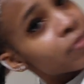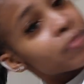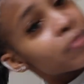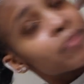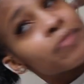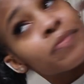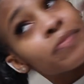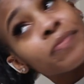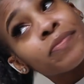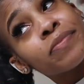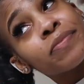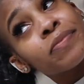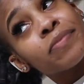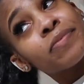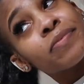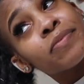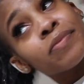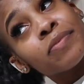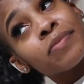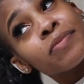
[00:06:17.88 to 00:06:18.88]

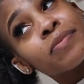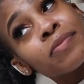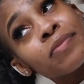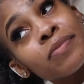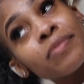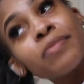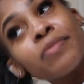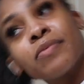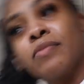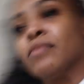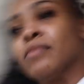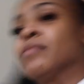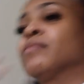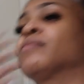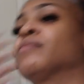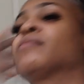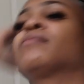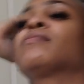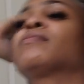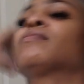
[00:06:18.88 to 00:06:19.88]

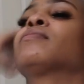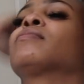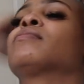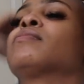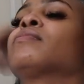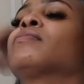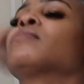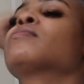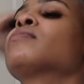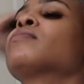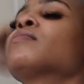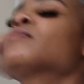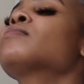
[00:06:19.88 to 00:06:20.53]
(silence)